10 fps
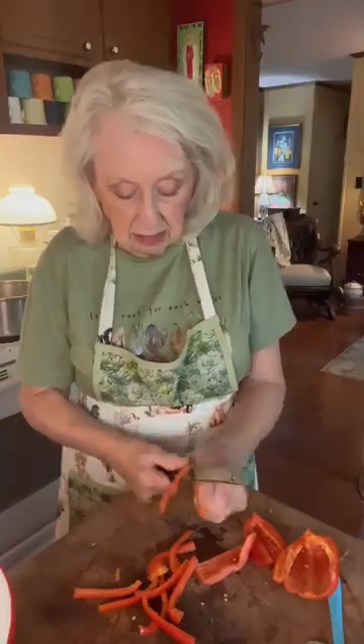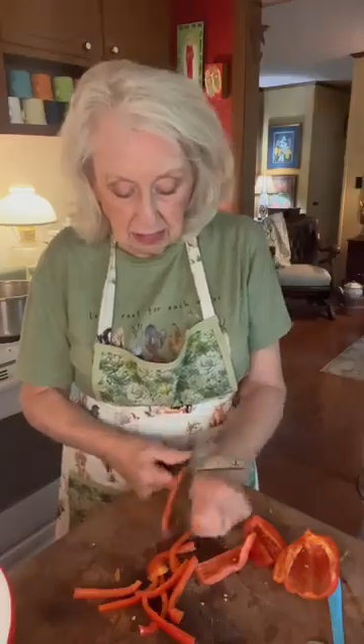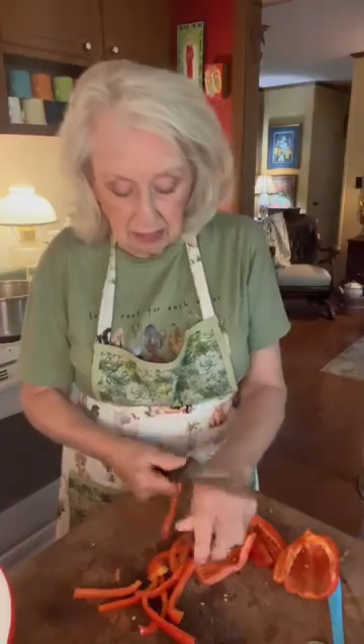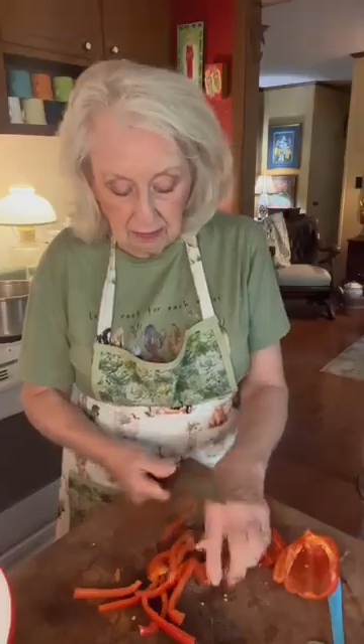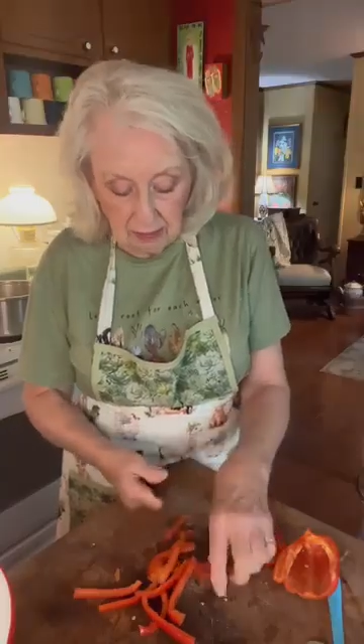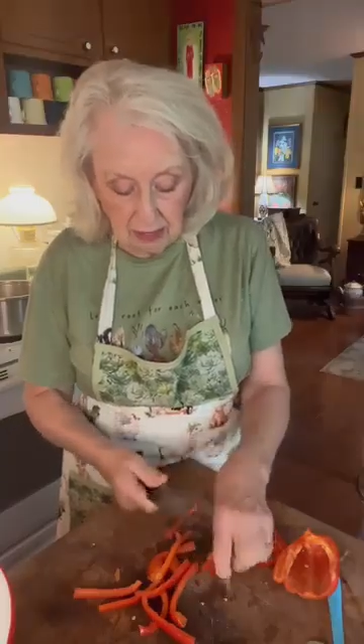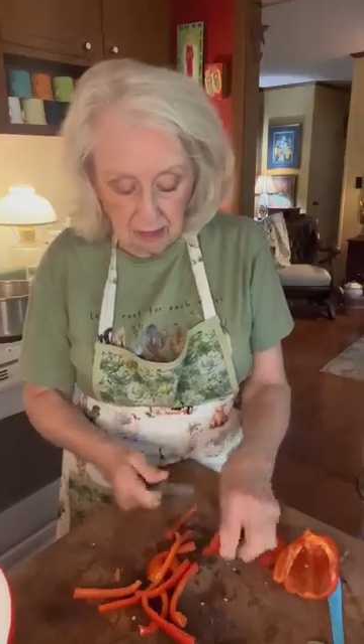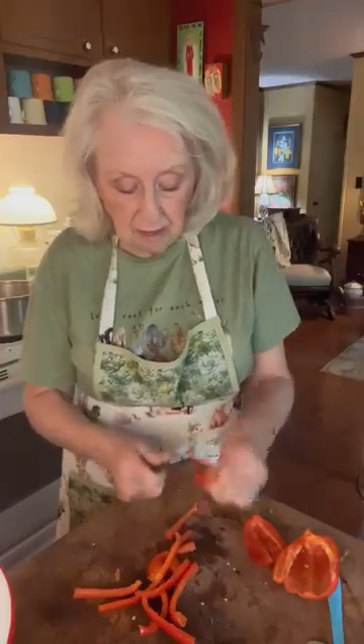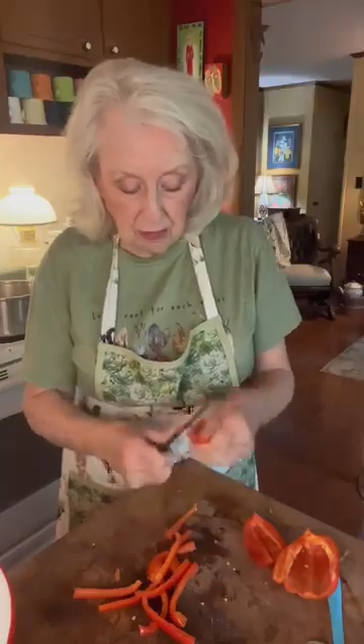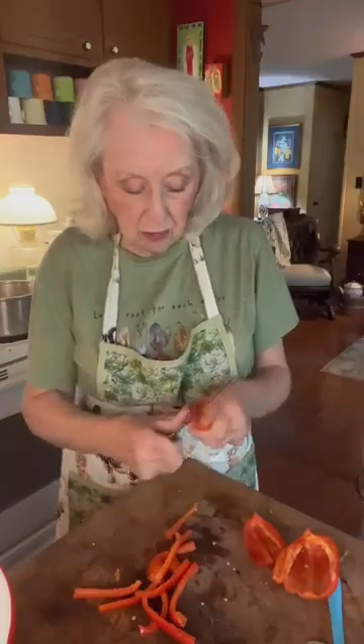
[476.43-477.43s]
And then I
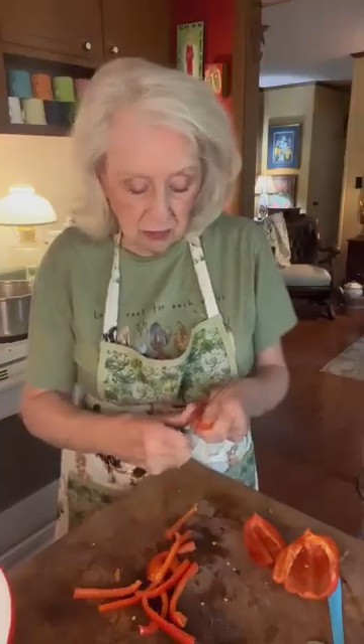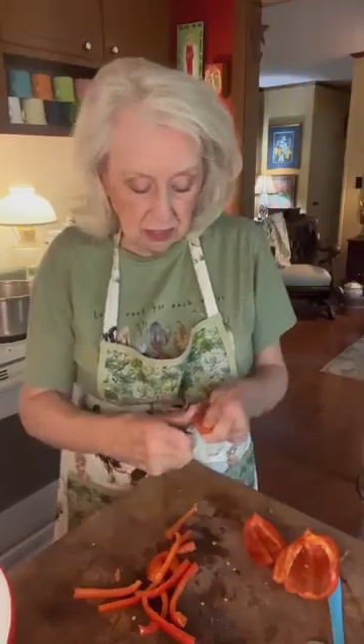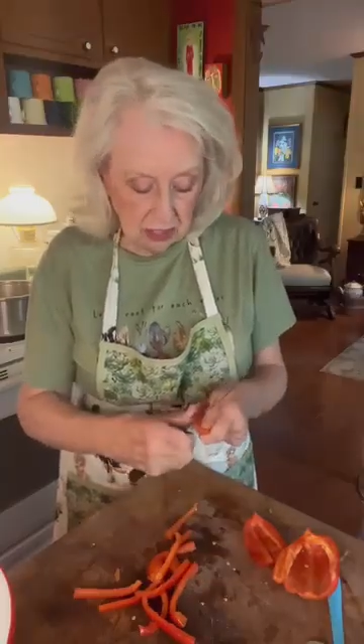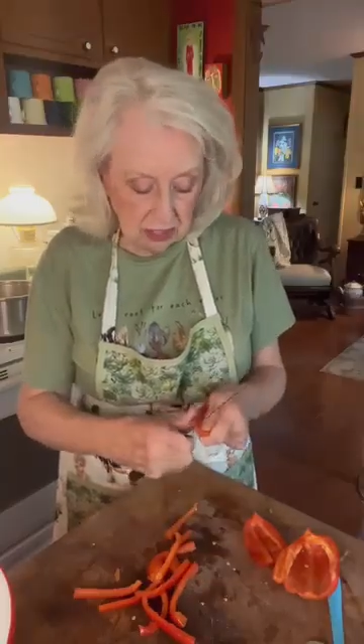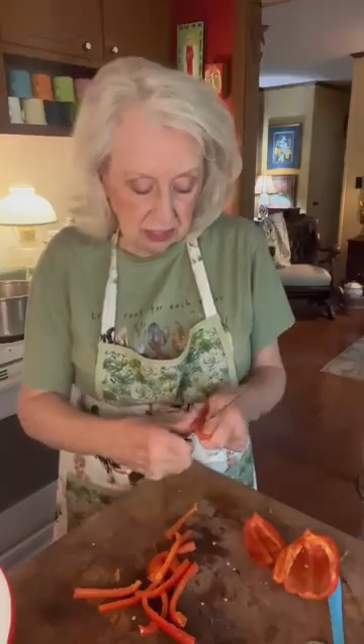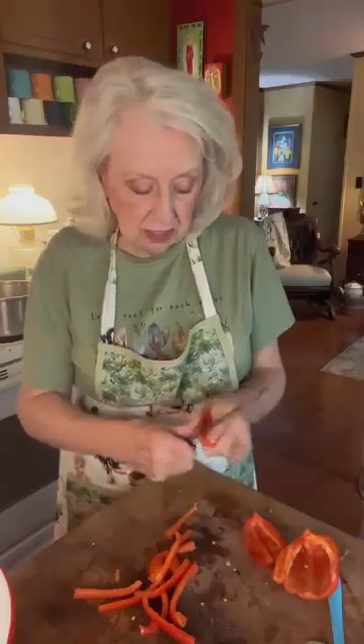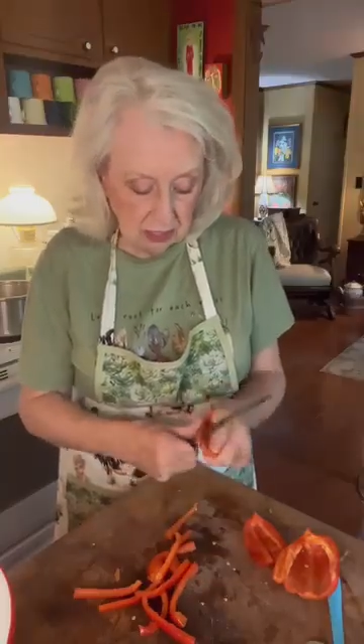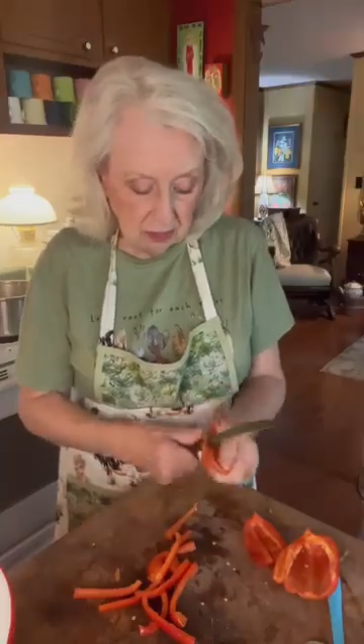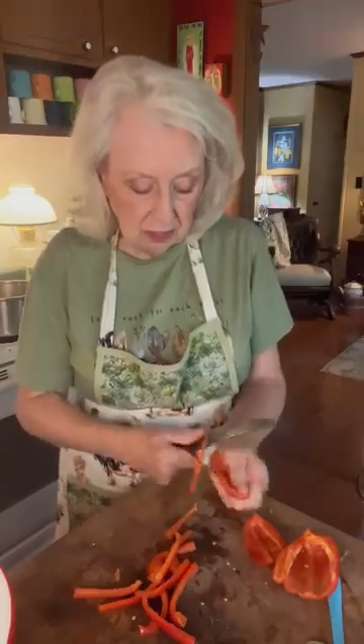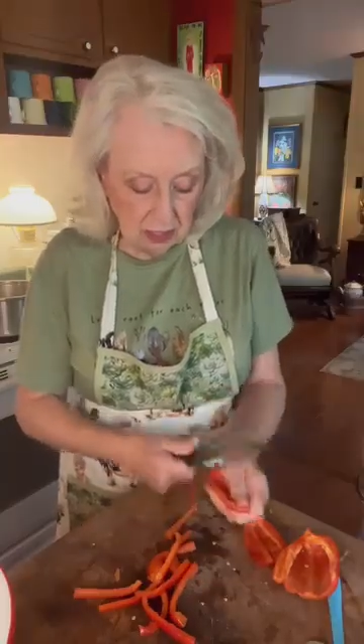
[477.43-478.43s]
folded it
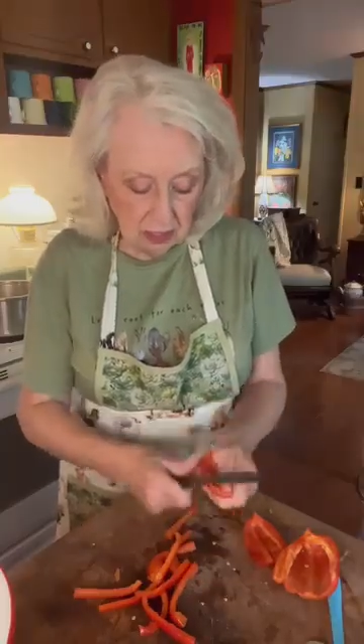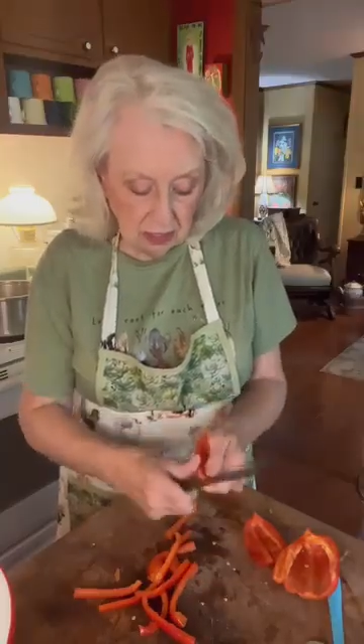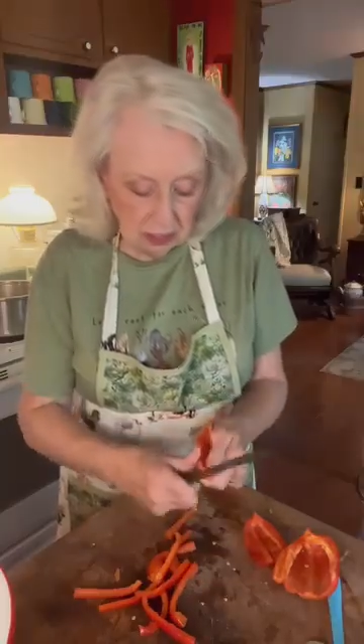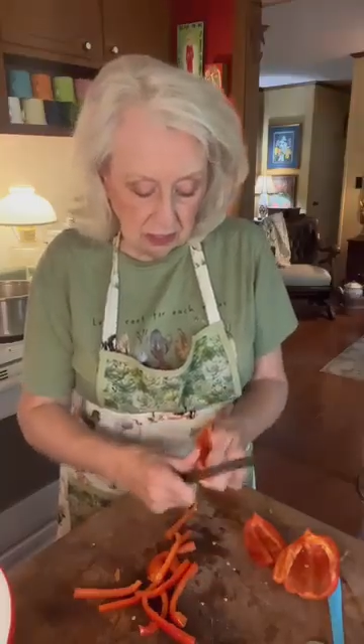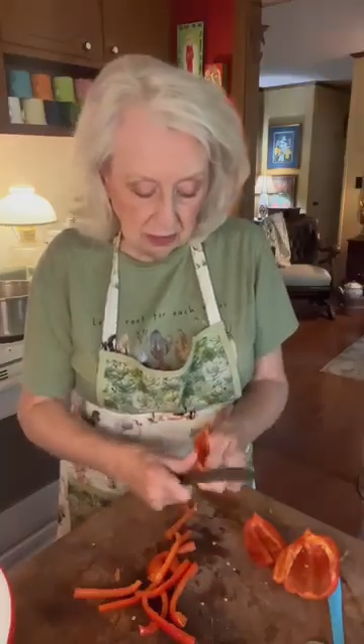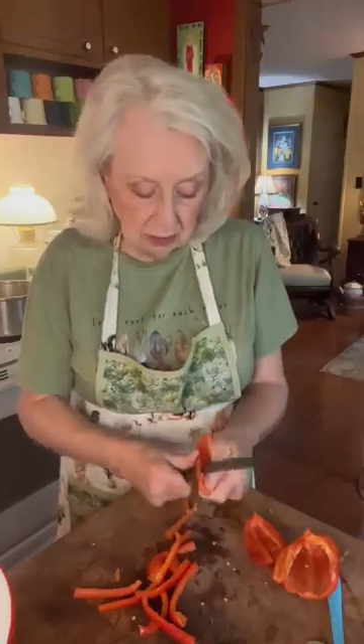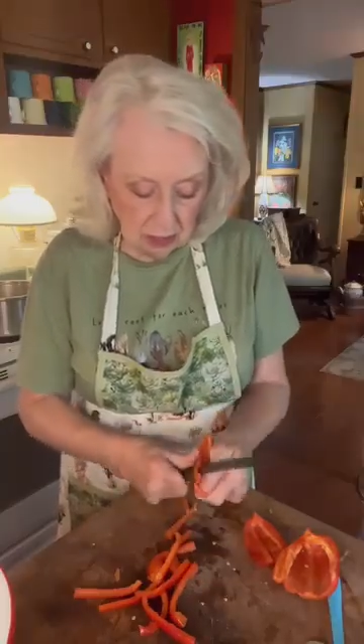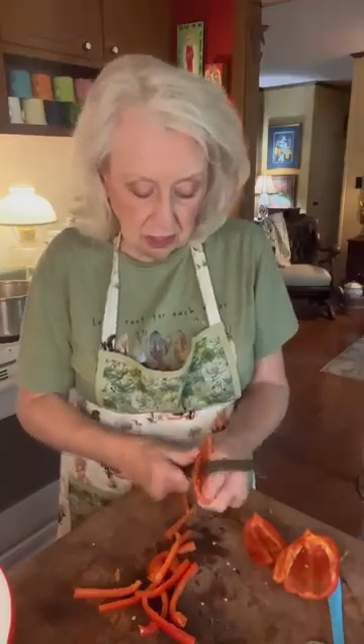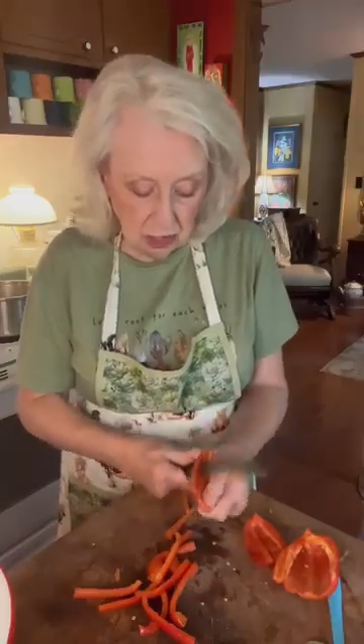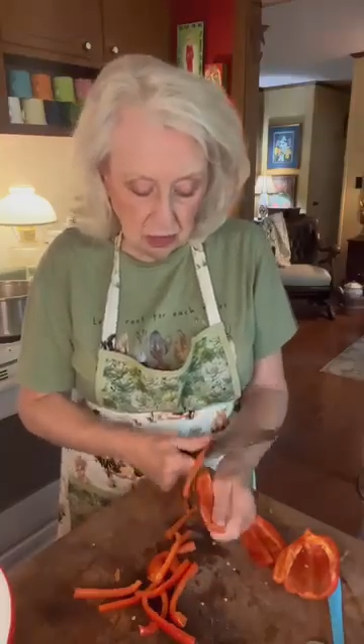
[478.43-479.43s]
together and cut it in little
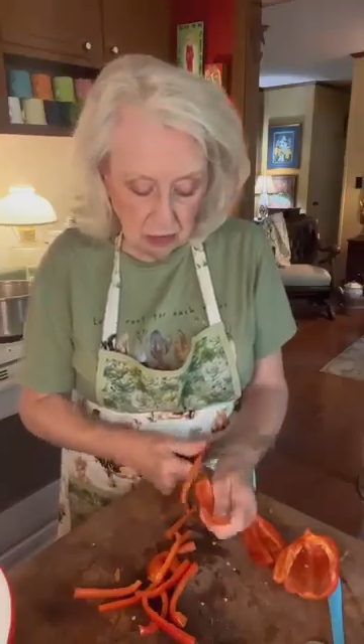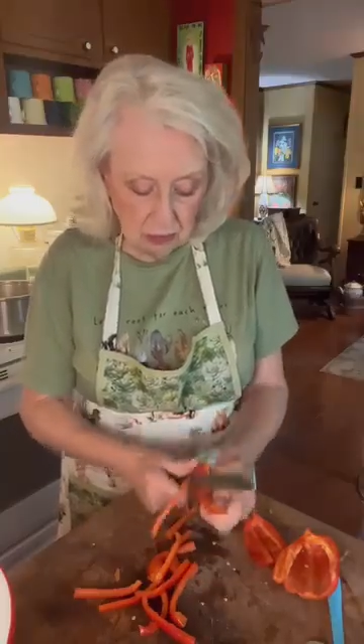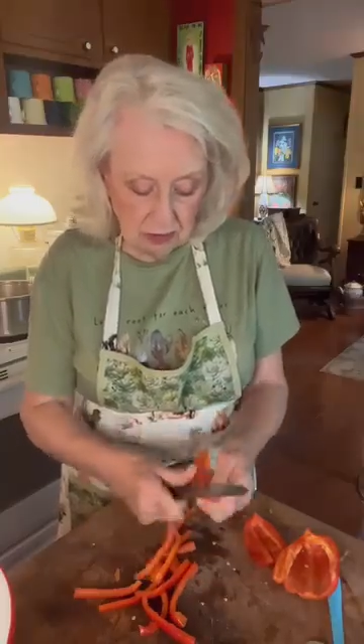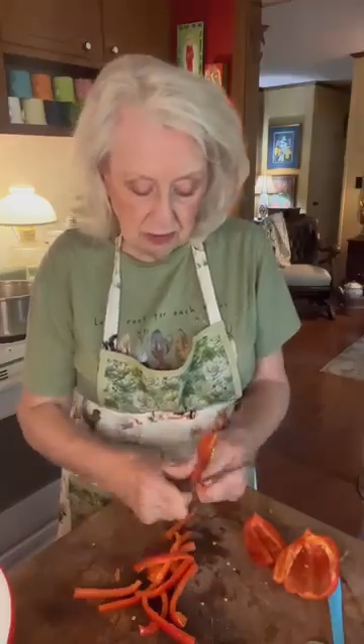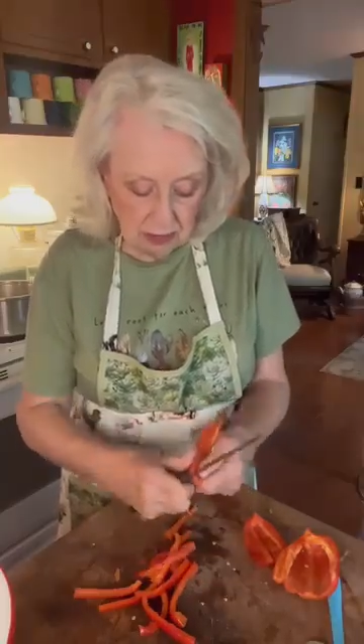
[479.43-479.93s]
bitty cubes. And